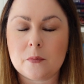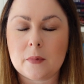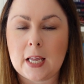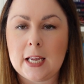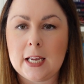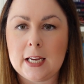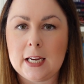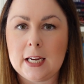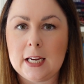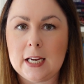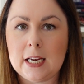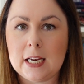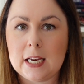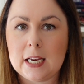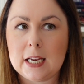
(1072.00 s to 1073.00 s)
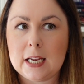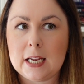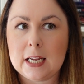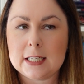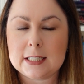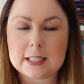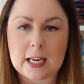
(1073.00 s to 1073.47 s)
he
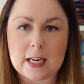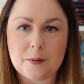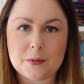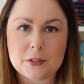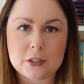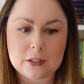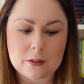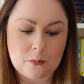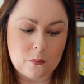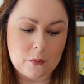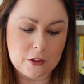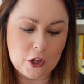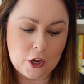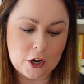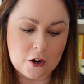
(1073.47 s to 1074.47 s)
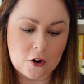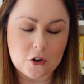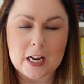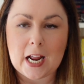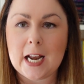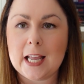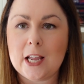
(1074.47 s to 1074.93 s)
escapes with her on
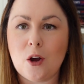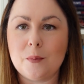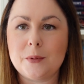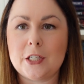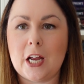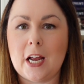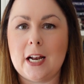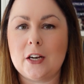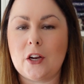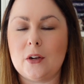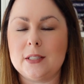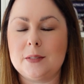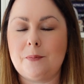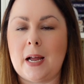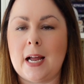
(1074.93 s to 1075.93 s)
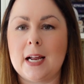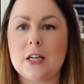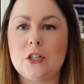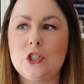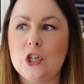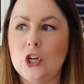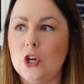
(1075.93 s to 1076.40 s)
a helicopter and goes
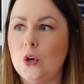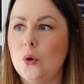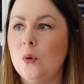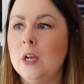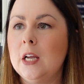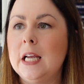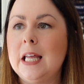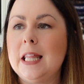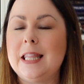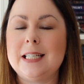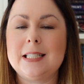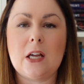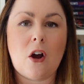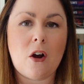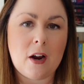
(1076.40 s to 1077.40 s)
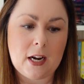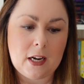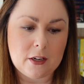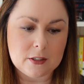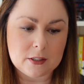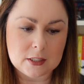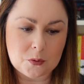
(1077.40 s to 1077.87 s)
back to this
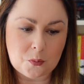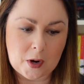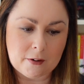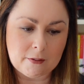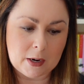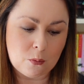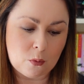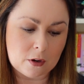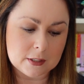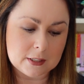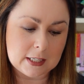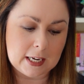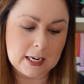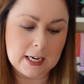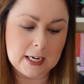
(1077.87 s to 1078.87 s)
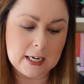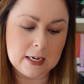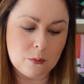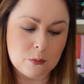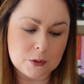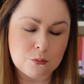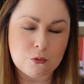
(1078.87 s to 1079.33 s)
island where it was that he
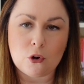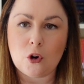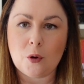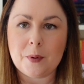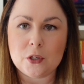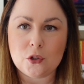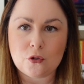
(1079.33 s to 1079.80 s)
was brought up and